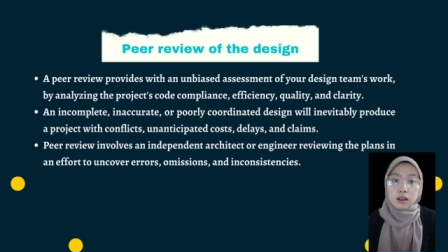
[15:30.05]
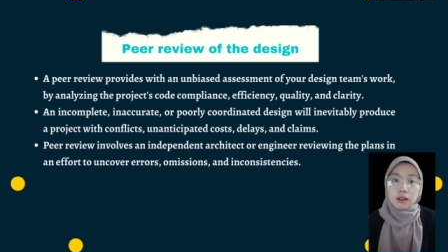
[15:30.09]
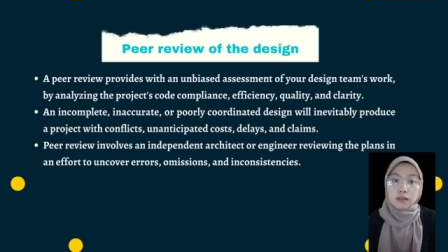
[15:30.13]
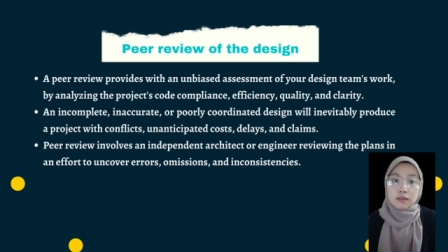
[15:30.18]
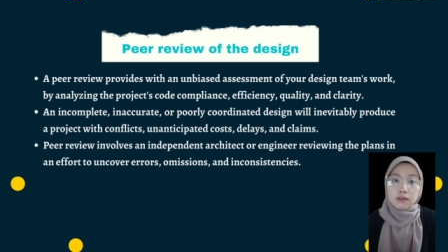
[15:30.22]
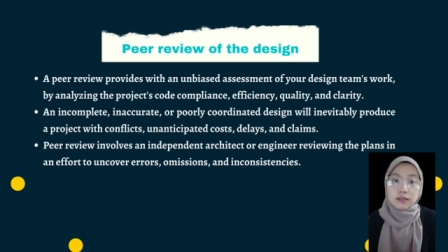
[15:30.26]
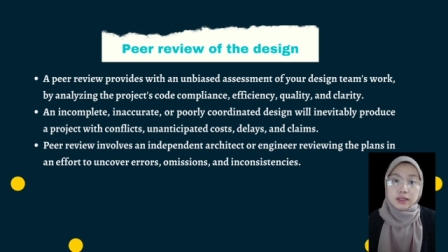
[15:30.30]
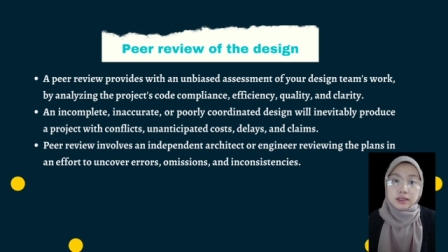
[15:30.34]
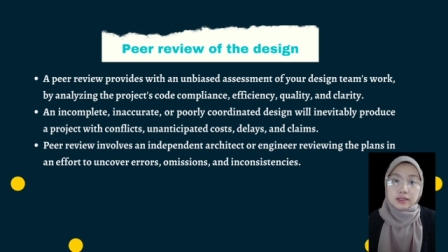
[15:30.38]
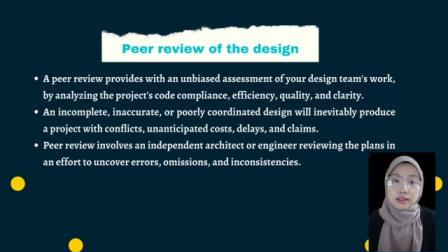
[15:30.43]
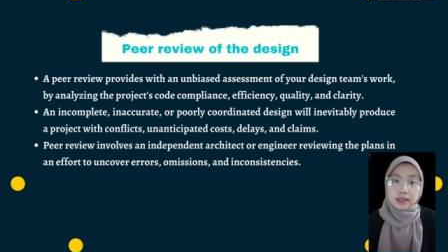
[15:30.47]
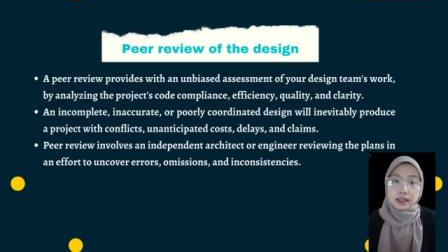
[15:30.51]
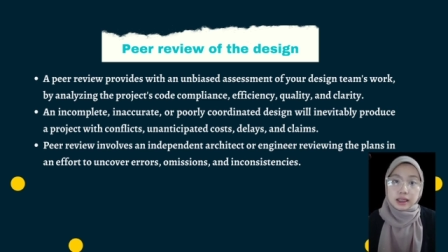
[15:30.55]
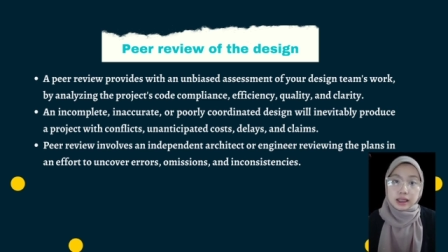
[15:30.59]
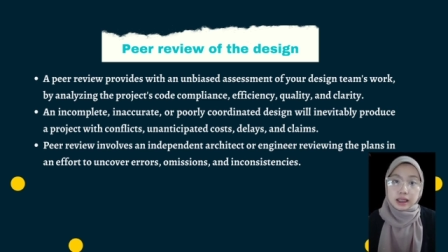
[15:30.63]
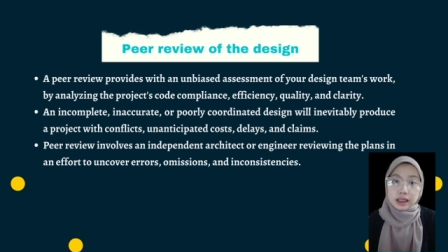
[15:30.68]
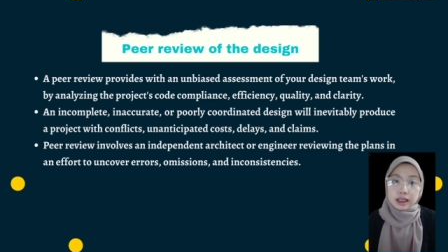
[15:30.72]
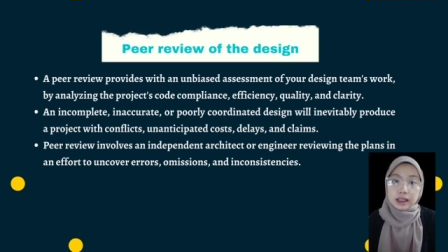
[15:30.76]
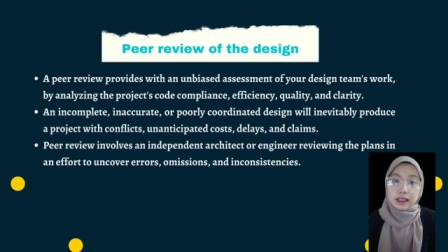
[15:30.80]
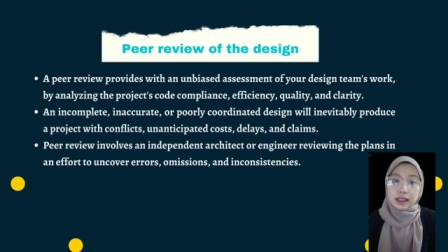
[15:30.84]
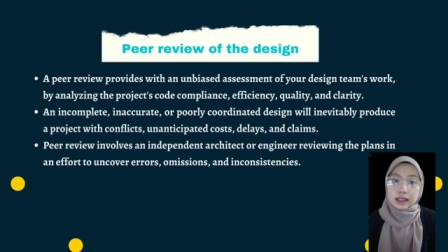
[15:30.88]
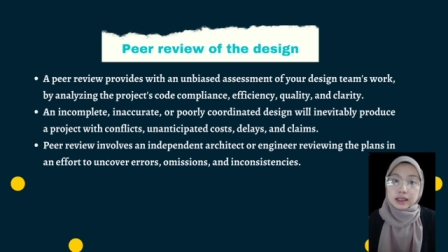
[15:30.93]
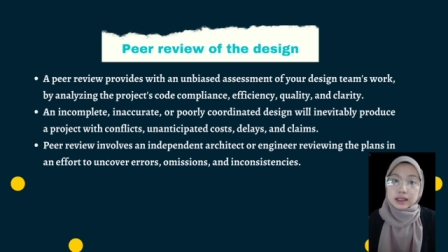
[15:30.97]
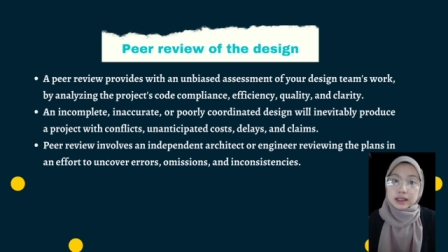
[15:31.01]

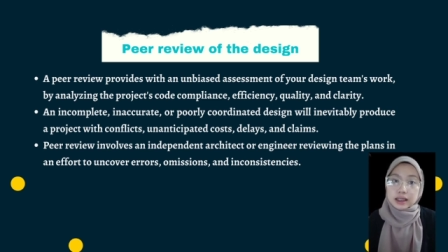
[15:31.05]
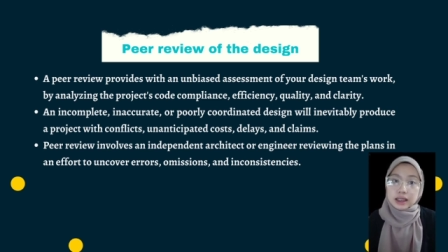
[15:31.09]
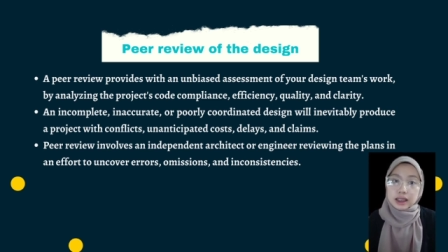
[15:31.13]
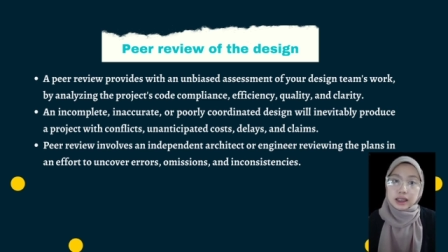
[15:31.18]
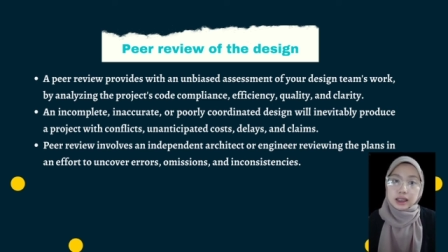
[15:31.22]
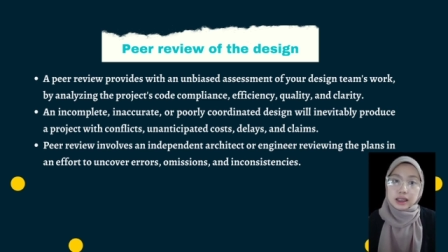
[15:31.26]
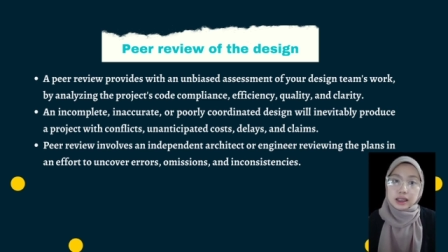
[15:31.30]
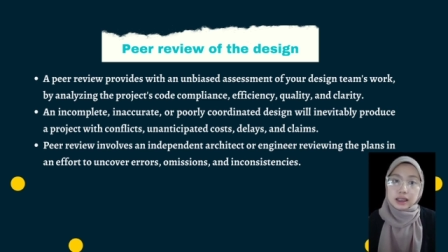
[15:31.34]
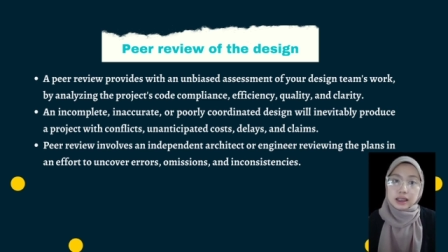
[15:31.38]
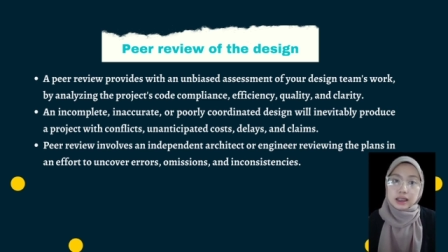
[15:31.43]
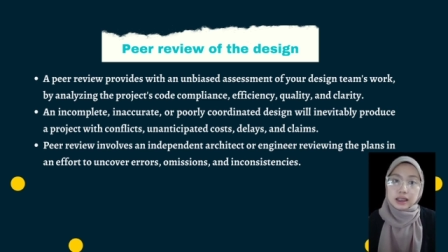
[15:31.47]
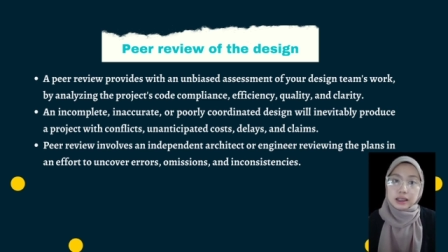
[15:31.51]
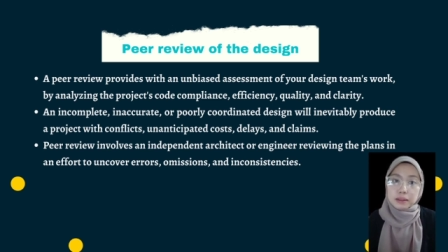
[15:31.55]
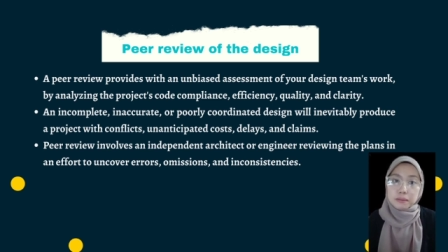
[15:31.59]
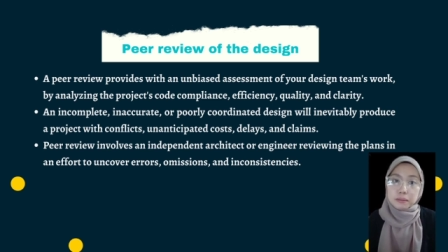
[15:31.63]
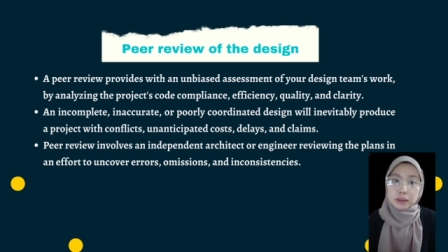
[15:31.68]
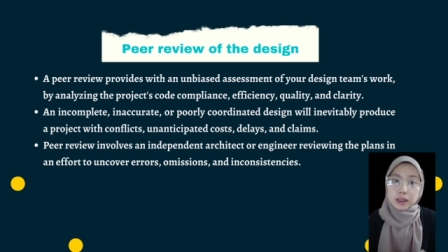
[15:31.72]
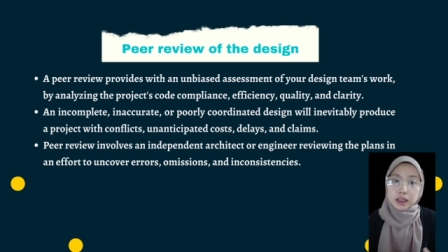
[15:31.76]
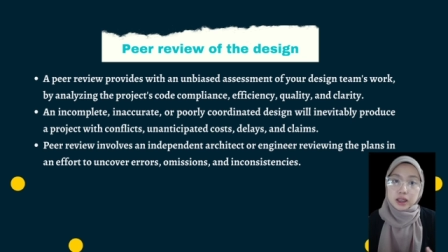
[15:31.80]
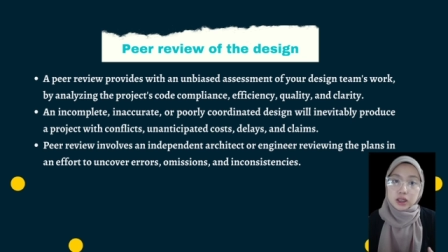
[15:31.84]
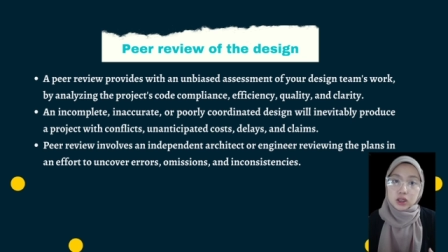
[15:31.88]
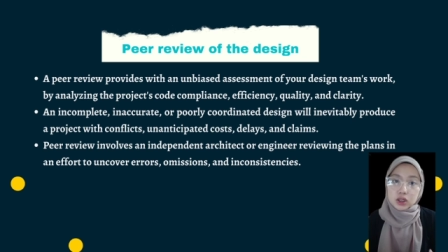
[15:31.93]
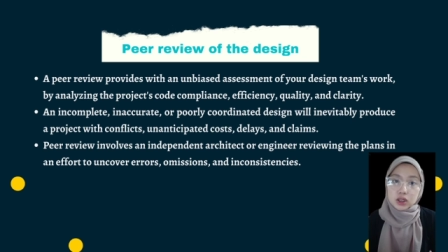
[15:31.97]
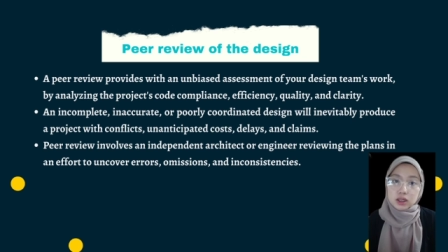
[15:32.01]
Conversely, nothing
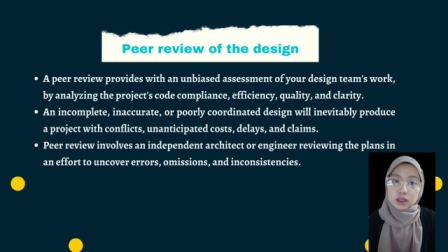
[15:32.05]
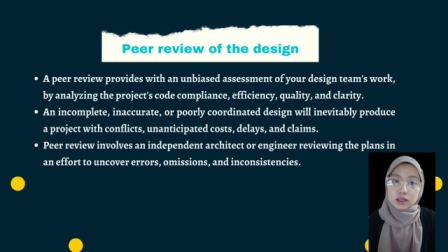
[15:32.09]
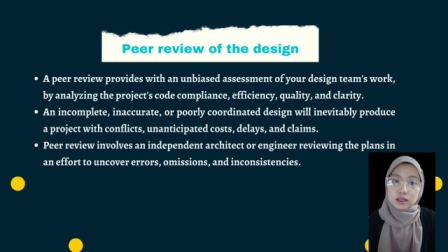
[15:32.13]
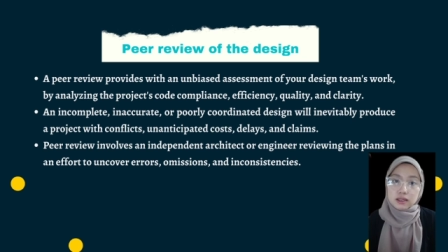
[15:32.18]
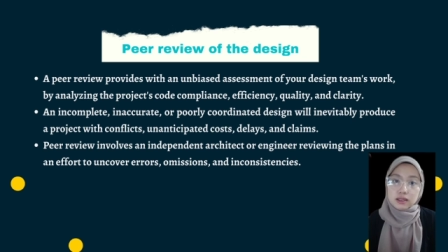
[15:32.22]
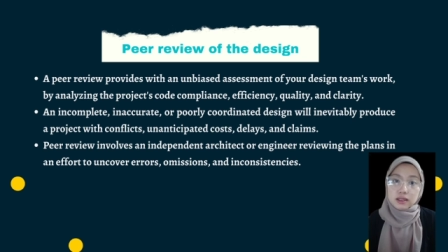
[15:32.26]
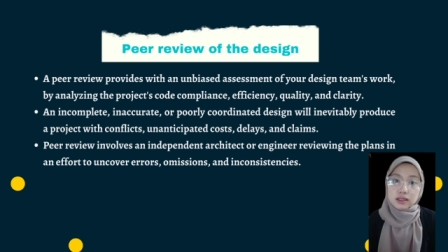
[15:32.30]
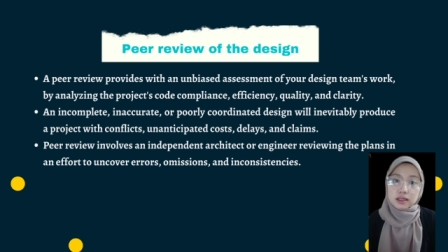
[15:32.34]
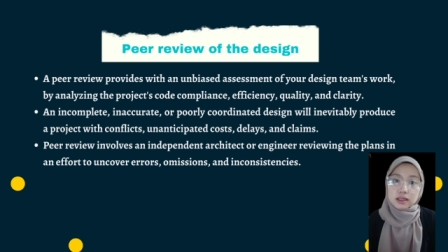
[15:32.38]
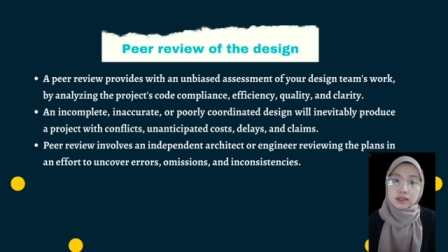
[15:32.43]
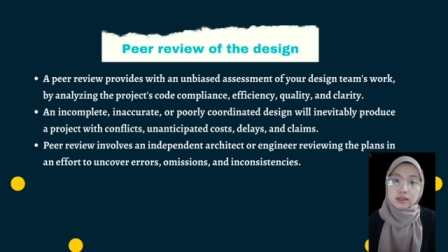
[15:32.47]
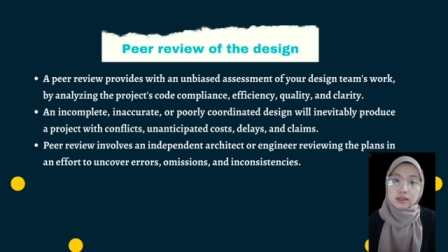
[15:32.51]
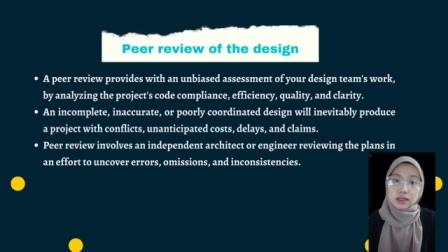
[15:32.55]
diminishes